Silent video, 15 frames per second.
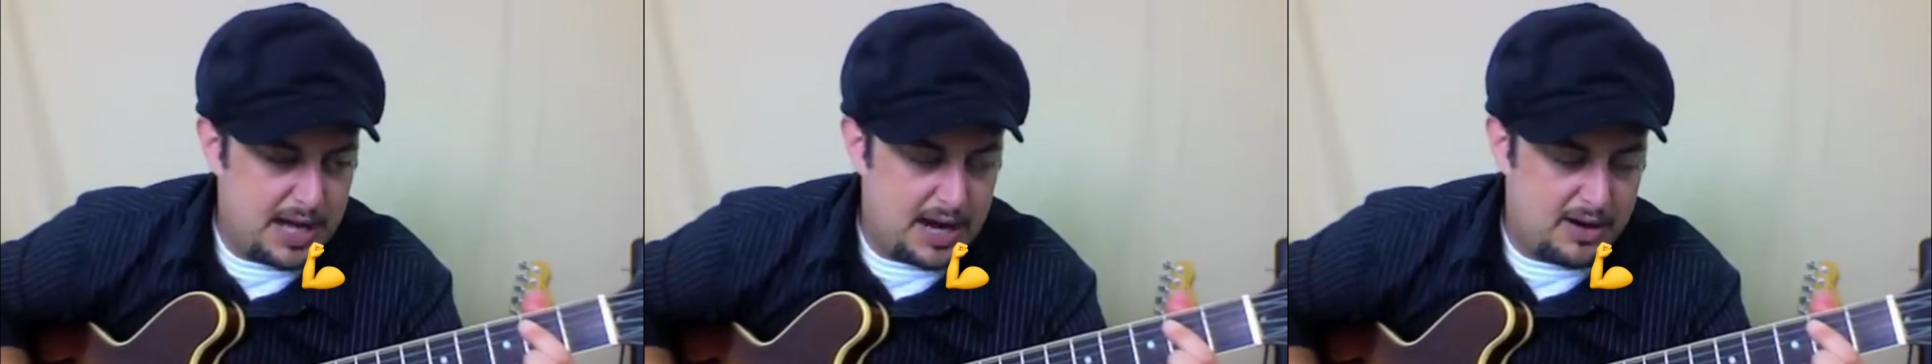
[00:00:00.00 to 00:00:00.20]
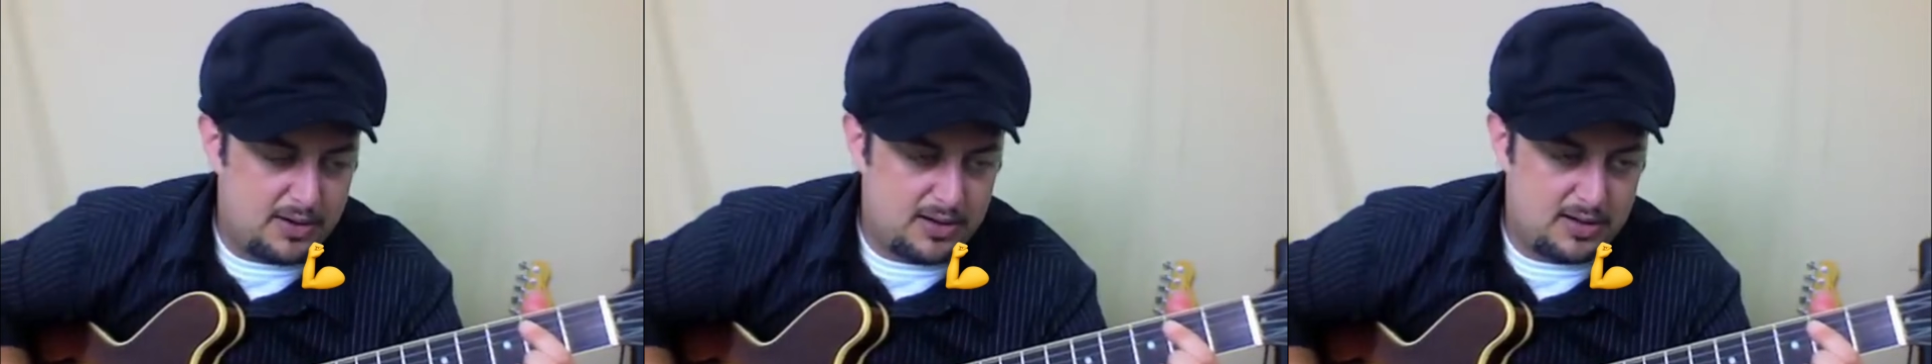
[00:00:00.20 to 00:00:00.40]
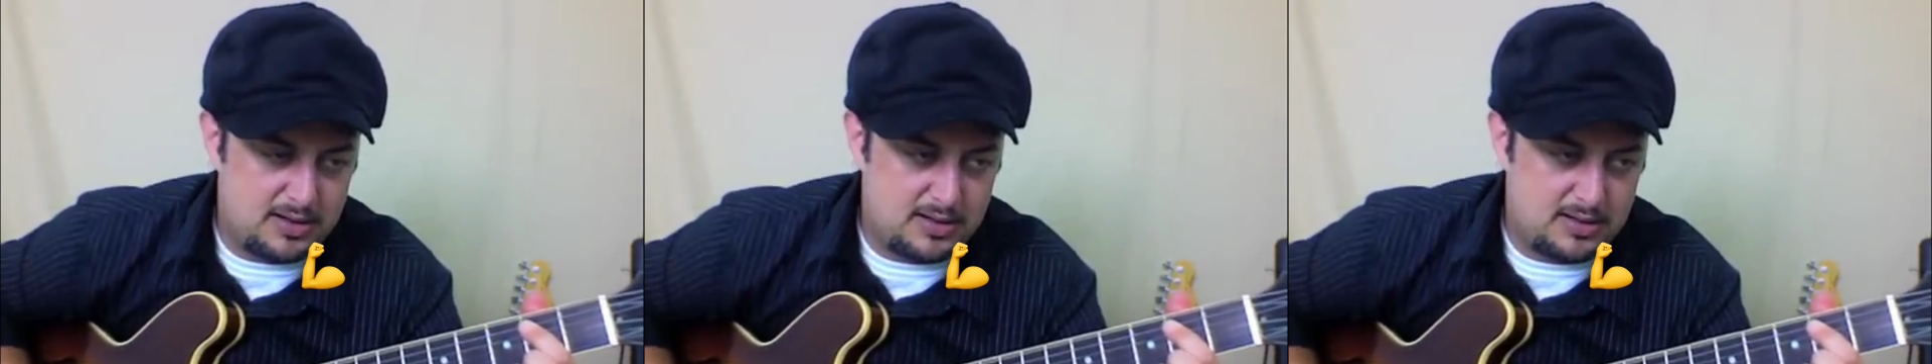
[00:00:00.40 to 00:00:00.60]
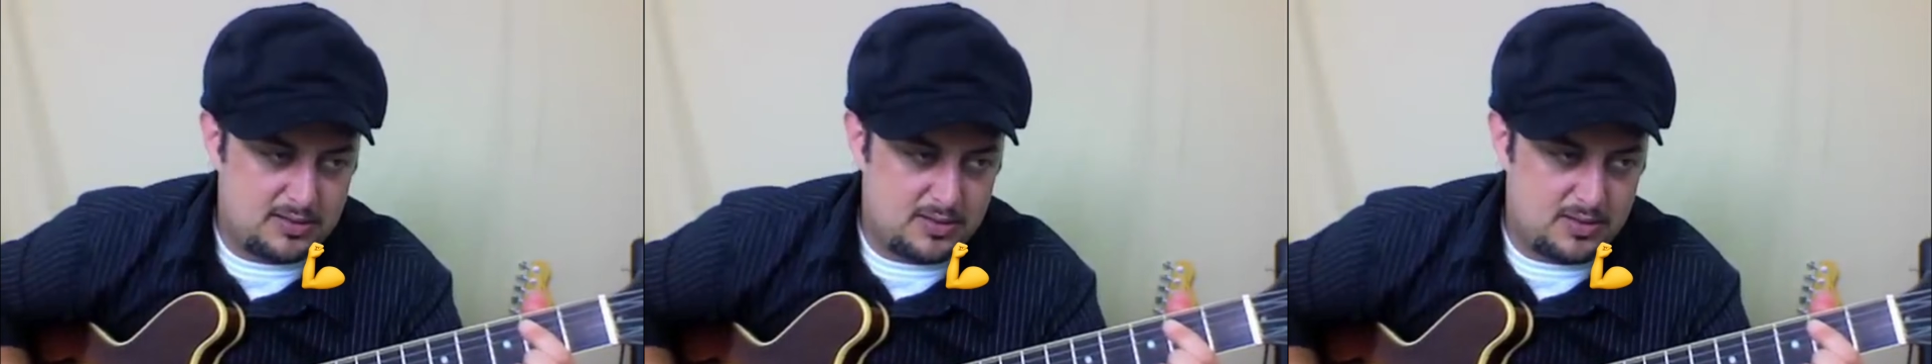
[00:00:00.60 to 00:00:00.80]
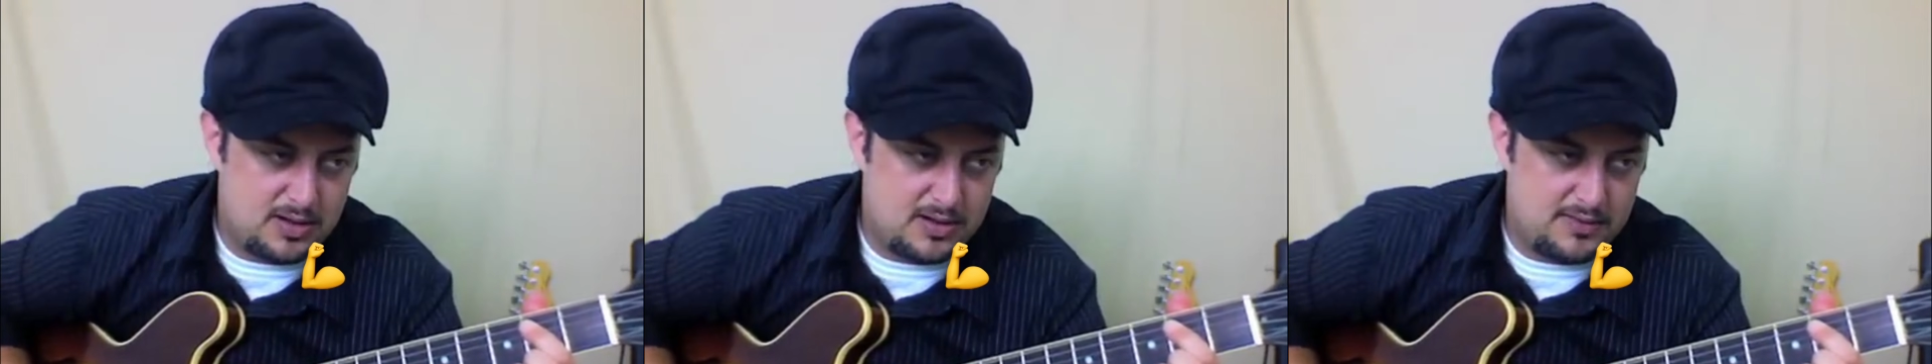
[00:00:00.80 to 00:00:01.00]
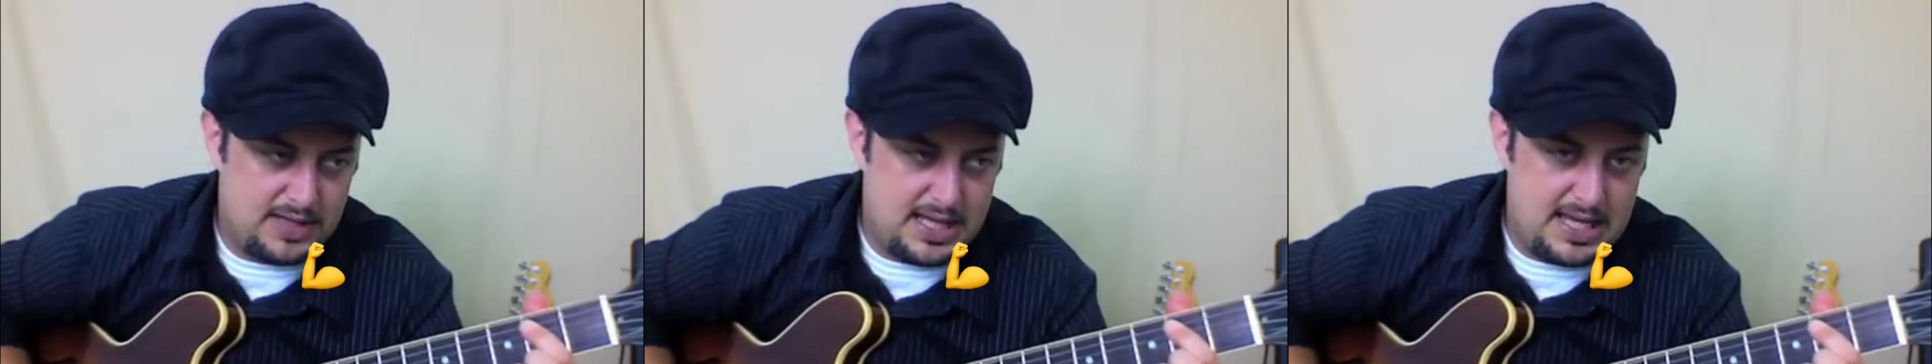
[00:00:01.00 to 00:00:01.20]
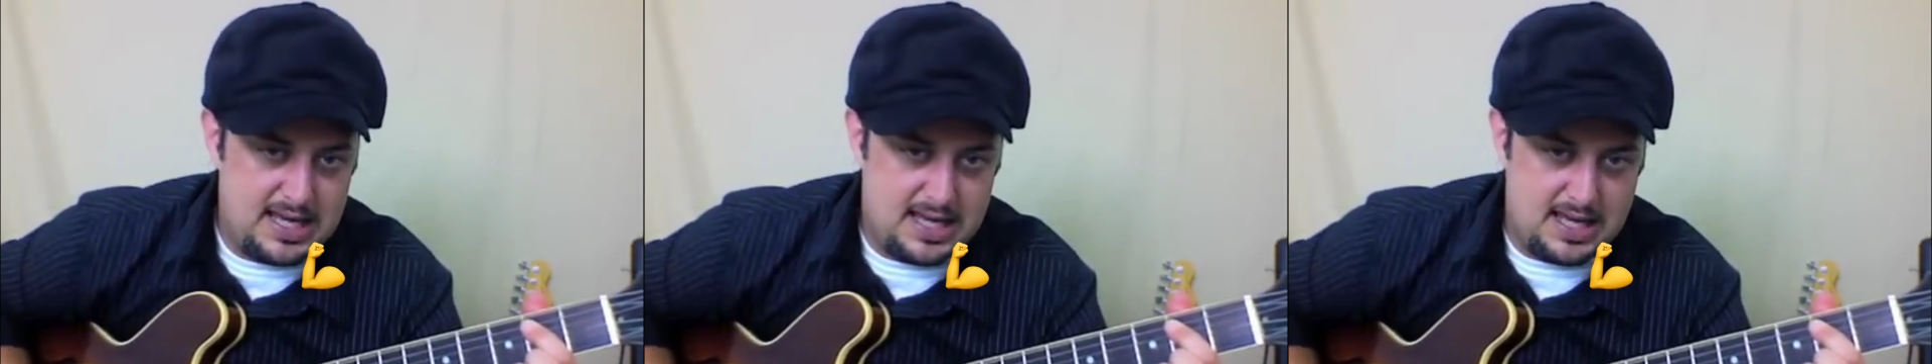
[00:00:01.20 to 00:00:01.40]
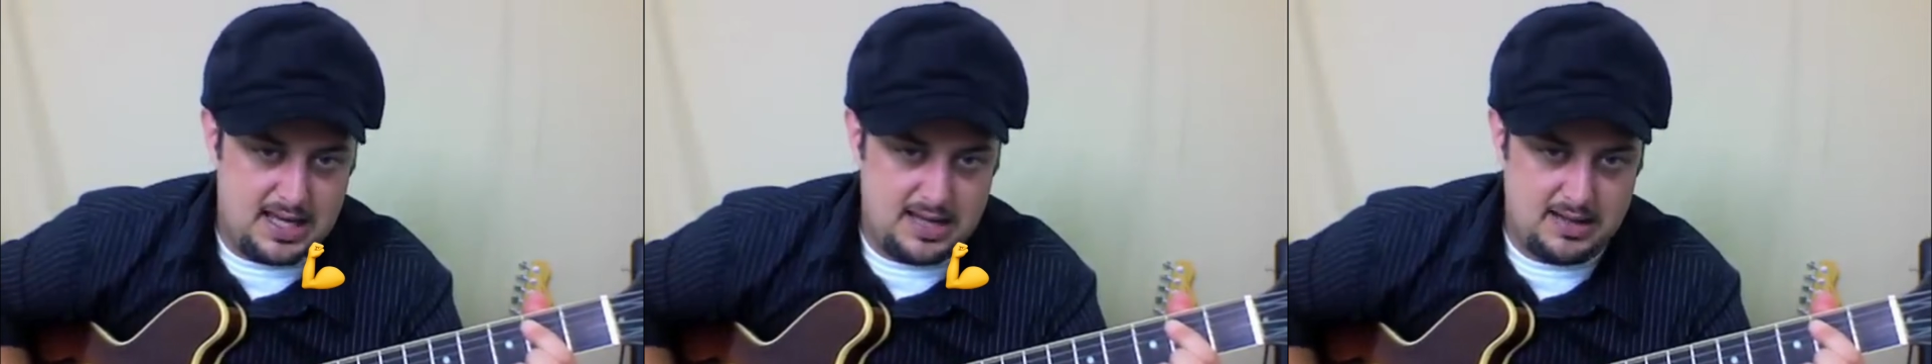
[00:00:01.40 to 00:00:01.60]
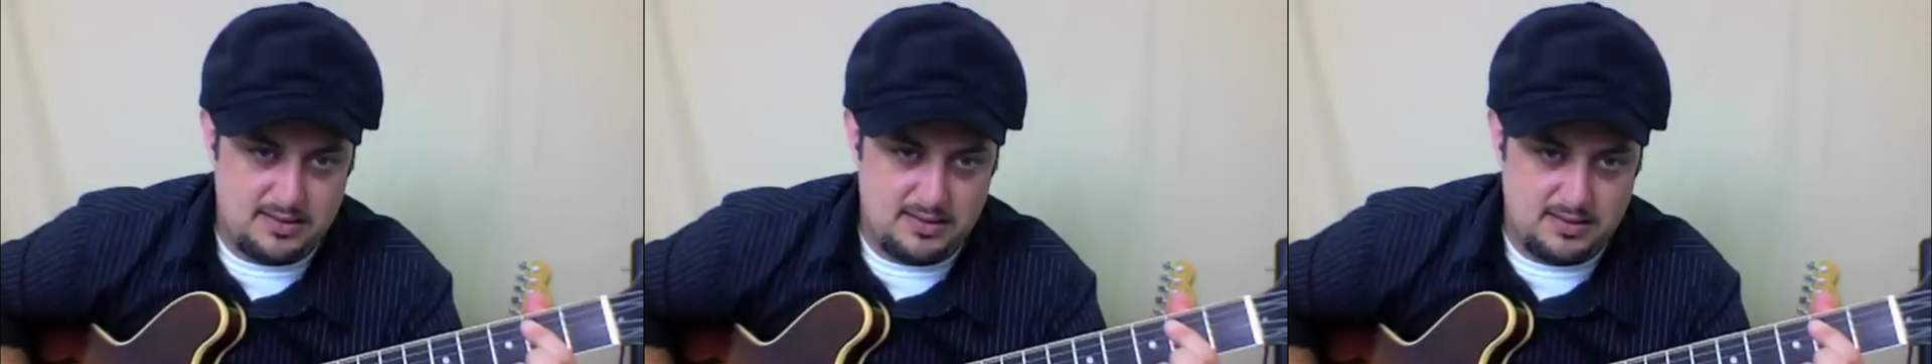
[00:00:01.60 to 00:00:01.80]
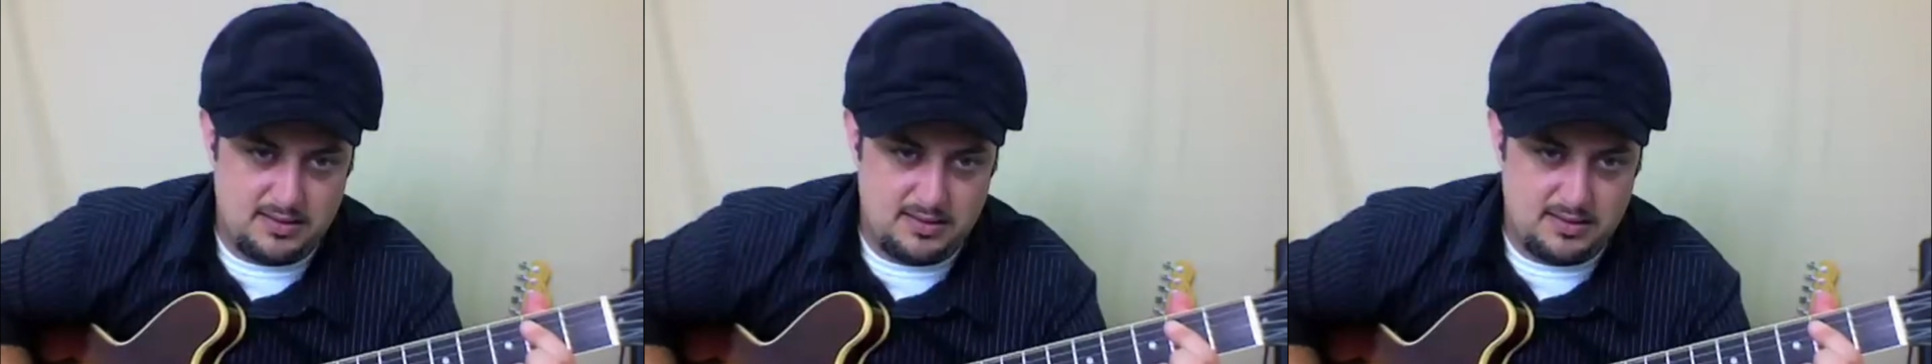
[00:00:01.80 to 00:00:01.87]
power chord of E,